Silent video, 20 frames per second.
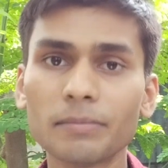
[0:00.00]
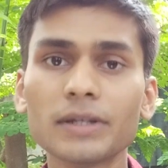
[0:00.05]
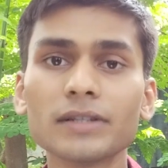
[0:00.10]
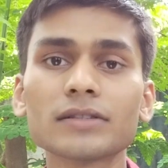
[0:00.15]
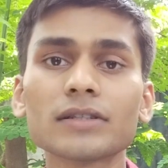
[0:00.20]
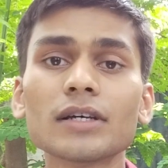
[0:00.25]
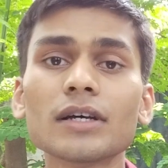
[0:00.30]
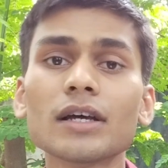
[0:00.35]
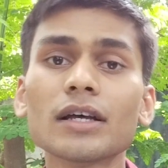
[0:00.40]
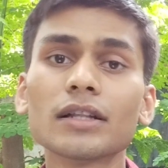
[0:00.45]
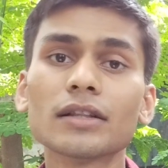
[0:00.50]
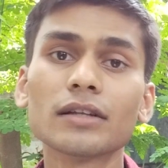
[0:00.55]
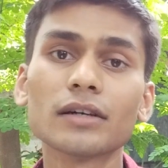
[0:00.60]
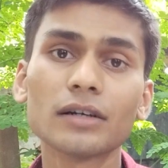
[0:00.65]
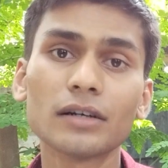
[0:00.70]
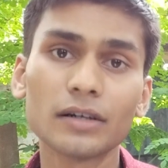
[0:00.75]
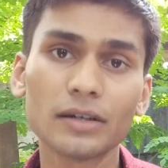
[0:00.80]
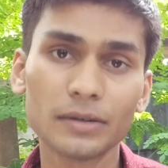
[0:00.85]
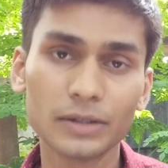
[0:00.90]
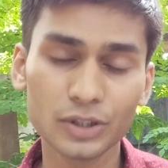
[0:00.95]
Means
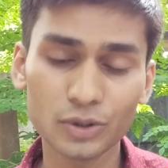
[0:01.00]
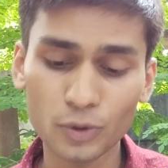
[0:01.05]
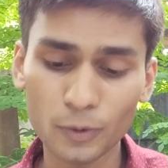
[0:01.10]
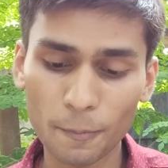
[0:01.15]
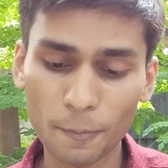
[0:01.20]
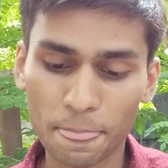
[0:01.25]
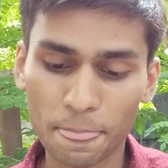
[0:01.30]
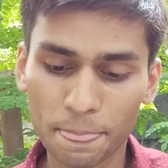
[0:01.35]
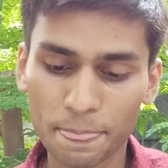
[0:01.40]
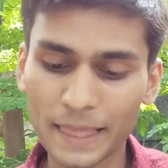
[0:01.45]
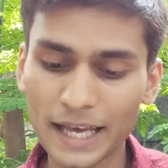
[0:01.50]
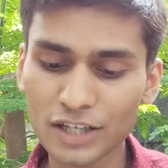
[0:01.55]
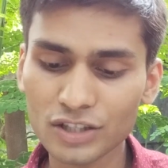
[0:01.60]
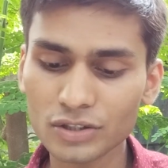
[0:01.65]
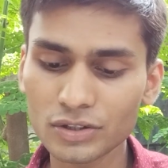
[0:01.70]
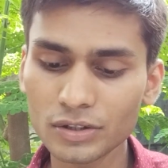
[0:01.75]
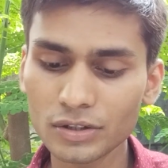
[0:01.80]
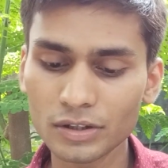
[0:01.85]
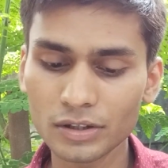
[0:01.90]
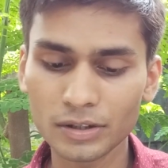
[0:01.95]
the
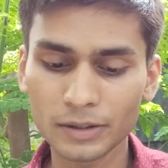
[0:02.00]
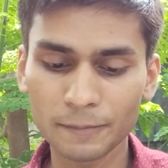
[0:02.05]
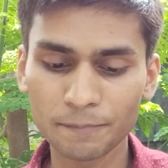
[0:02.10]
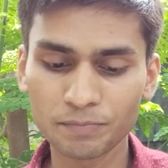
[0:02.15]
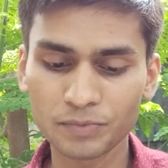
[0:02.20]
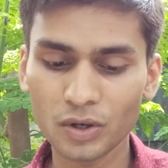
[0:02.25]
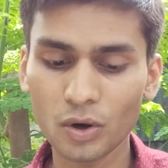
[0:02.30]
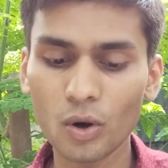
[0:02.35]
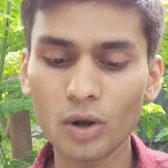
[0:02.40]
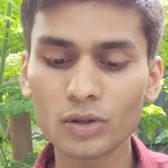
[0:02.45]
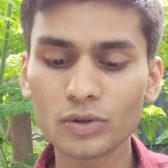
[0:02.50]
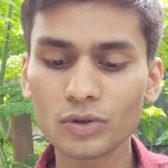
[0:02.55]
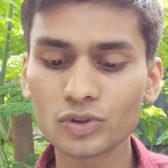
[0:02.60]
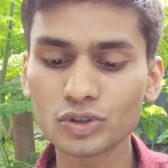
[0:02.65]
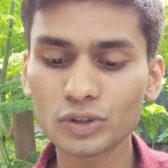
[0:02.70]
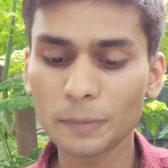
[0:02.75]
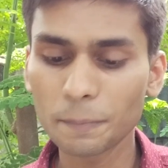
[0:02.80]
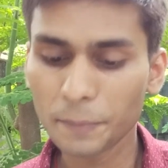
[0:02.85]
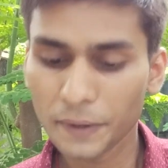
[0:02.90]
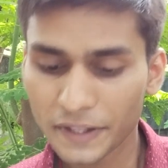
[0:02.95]
next all
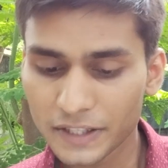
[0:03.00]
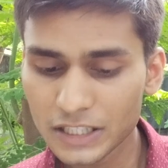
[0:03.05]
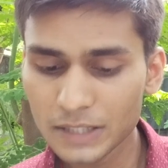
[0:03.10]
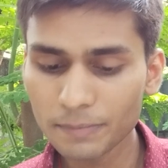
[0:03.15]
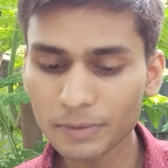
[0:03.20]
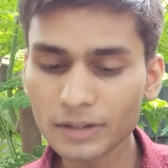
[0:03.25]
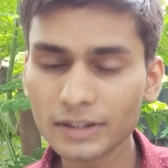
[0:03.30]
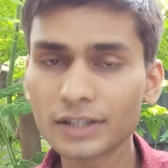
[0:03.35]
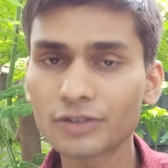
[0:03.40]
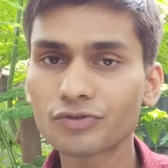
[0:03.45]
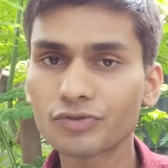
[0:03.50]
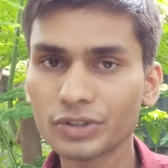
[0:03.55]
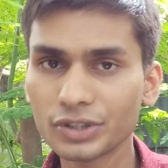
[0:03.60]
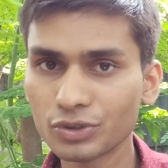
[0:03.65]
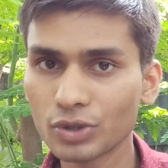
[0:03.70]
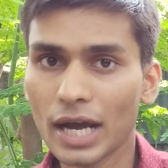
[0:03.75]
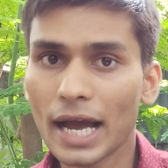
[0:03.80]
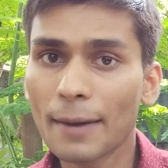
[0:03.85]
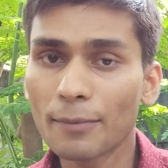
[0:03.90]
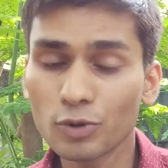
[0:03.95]
those principles that
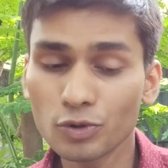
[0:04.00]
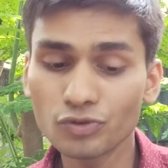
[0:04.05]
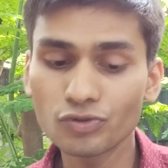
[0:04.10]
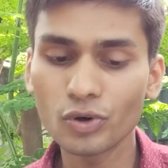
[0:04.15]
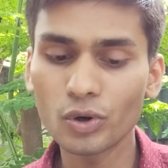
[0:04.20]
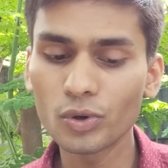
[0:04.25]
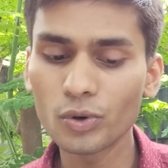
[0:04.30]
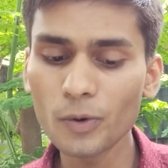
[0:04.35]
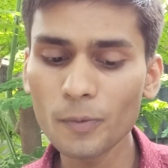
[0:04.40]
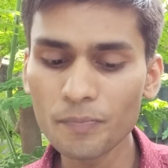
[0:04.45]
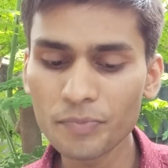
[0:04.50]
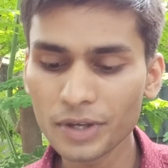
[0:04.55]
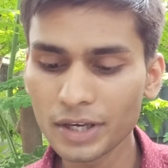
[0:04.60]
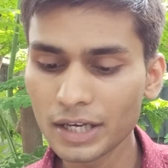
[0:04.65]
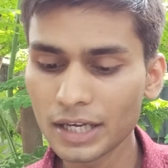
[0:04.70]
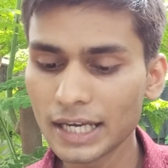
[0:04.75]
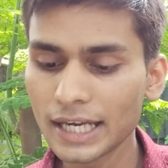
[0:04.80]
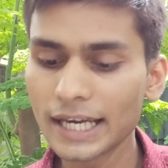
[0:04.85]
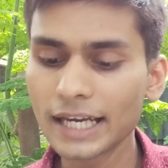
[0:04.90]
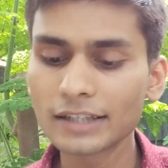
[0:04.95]
you have to follow,
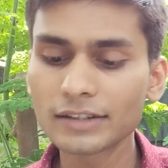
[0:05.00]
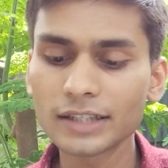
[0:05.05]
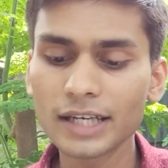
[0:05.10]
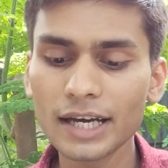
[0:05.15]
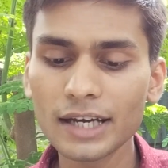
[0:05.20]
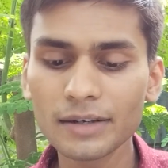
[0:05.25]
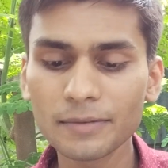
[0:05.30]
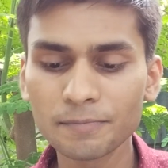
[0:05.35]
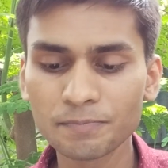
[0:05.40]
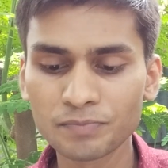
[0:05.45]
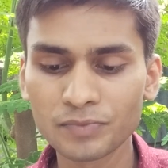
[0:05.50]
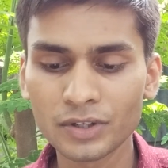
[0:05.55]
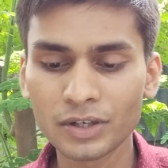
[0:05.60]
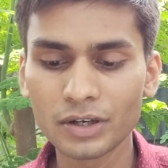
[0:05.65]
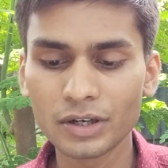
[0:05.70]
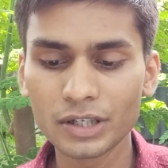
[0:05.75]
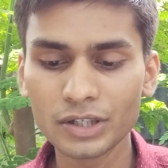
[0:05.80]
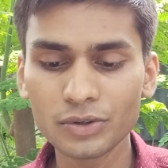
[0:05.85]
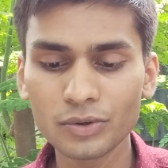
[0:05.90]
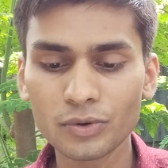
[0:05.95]
it can
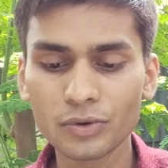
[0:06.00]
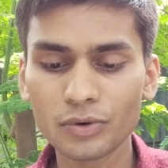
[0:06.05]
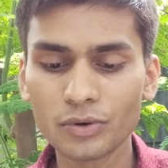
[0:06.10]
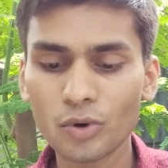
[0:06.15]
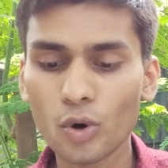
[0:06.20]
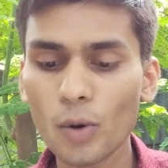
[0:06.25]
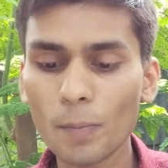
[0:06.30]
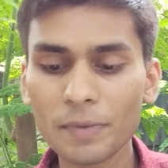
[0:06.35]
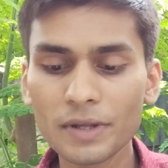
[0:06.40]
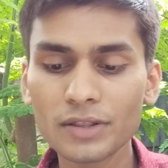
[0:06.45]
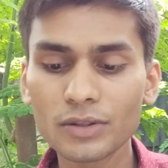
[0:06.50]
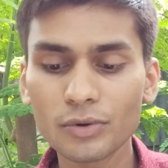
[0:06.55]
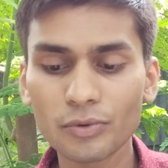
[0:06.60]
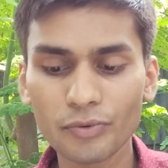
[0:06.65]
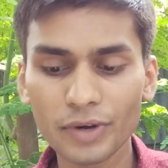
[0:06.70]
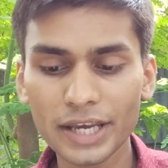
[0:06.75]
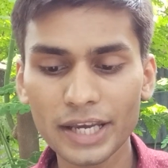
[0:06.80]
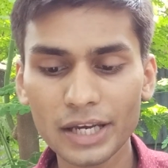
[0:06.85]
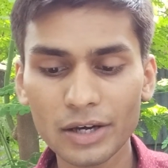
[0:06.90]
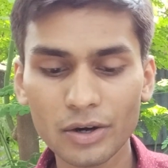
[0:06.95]
open the
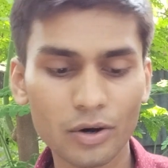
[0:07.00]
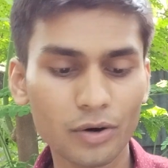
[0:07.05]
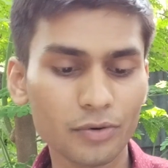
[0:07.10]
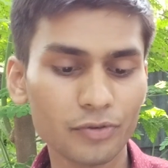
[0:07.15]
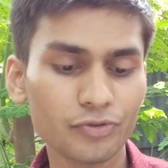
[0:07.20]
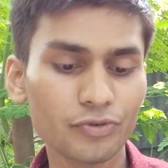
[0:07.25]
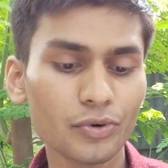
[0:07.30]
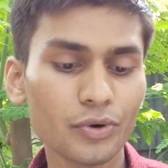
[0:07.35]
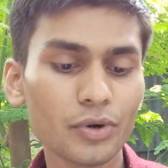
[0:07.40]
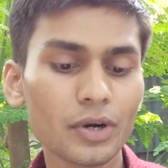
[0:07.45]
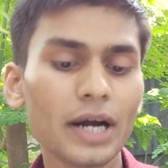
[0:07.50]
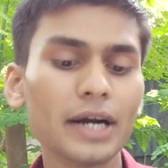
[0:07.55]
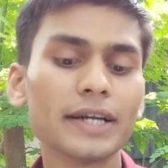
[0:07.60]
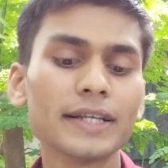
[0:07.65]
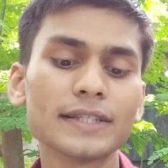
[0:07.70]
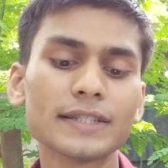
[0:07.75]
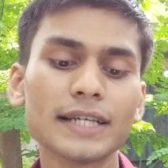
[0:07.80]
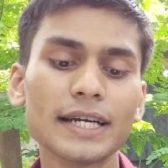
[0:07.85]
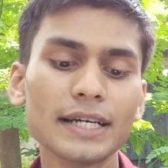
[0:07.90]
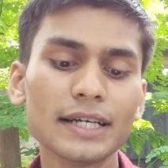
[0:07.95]
way for
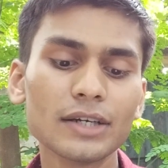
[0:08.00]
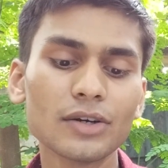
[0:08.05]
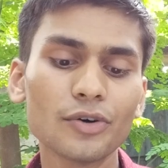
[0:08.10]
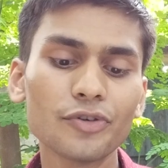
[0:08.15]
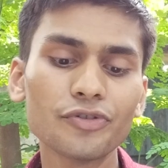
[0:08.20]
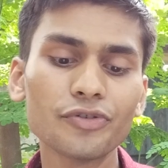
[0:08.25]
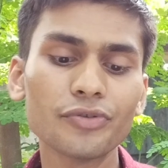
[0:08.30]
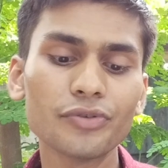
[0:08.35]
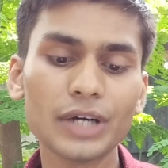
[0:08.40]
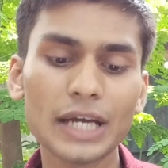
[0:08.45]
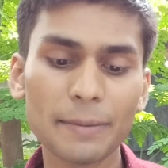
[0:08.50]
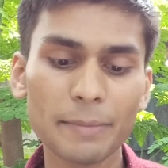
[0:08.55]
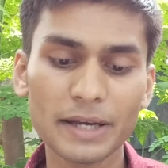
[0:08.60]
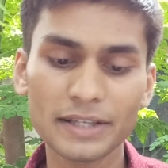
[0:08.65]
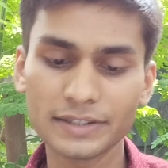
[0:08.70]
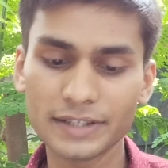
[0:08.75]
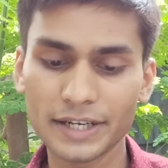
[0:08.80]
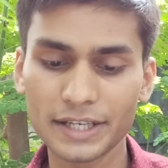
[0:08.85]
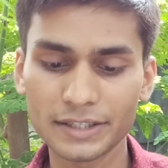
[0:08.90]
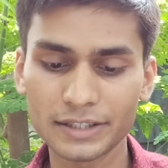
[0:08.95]
understanding of
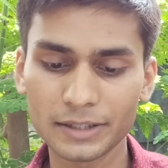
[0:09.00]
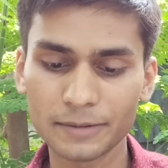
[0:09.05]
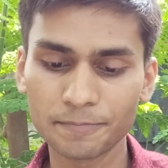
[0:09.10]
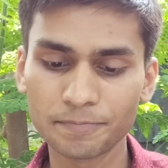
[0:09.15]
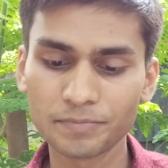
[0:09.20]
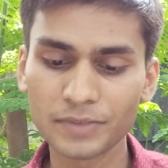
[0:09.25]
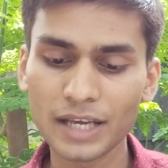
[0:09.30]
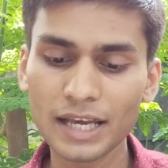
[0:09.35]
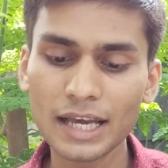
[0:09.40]
imagination.